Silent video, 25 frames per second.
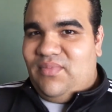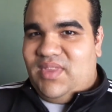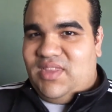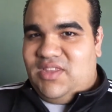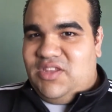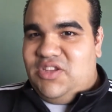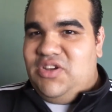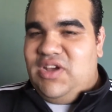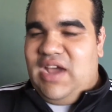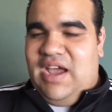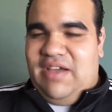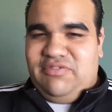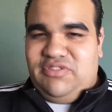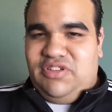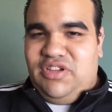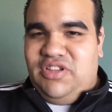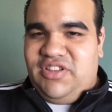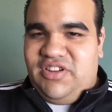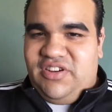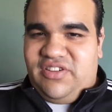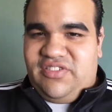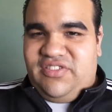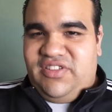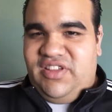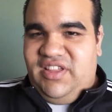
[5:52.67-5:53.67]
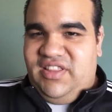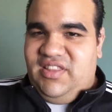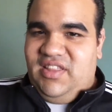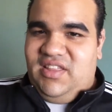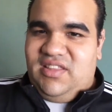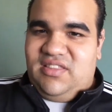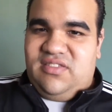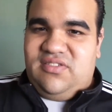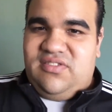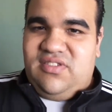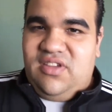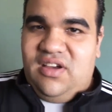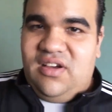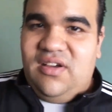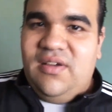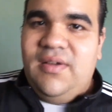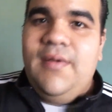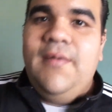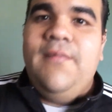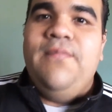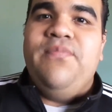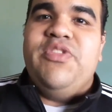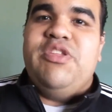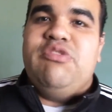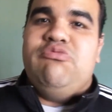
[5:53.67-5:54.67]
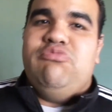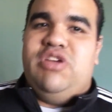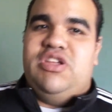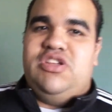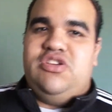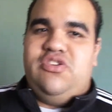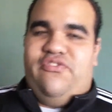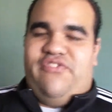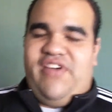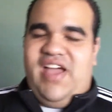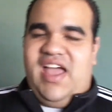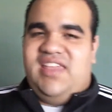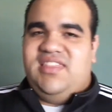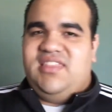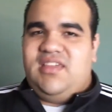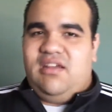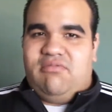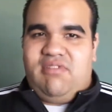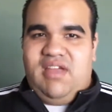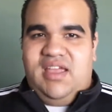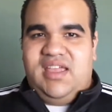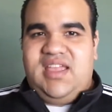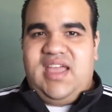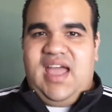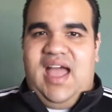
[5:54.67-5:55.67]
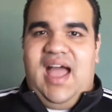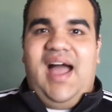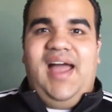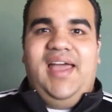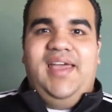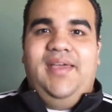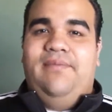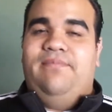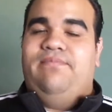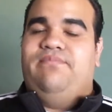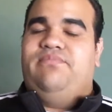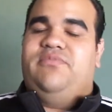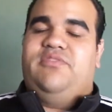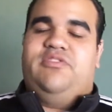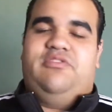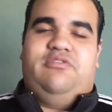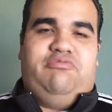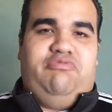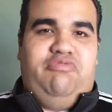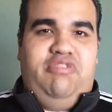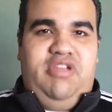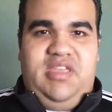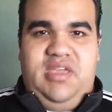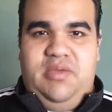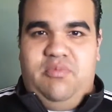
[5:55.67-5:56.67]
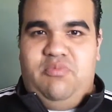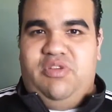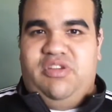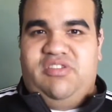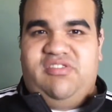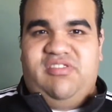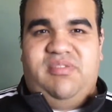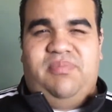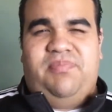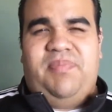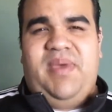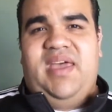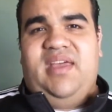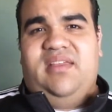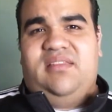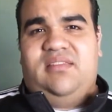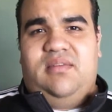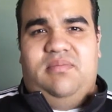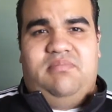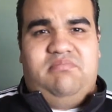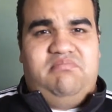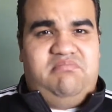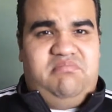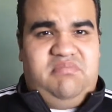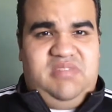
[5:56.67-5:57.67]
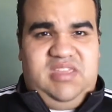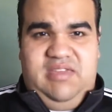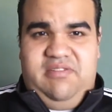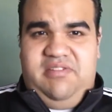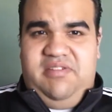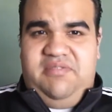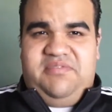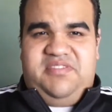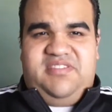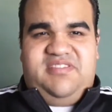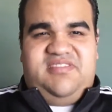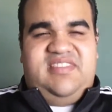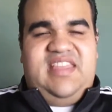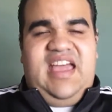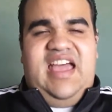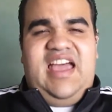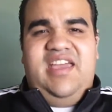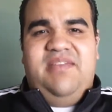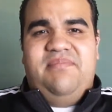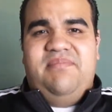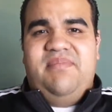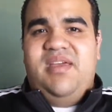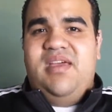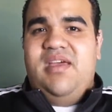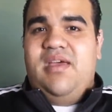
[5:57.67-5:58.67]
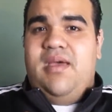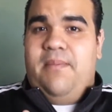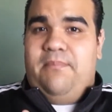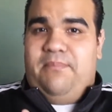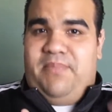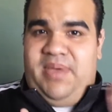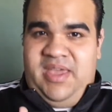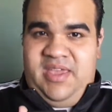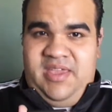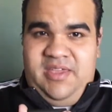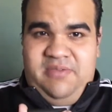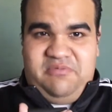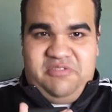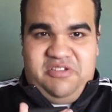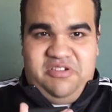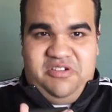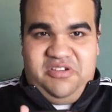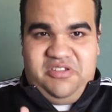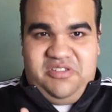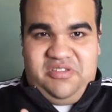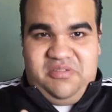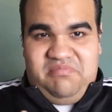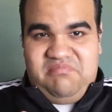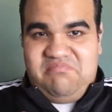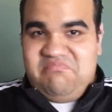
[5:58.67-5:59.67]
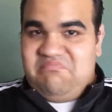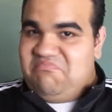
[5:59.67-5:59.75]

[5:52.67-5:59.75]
You have to understand that. So when you find the right guy, treat him with respect, give him time, pay him good,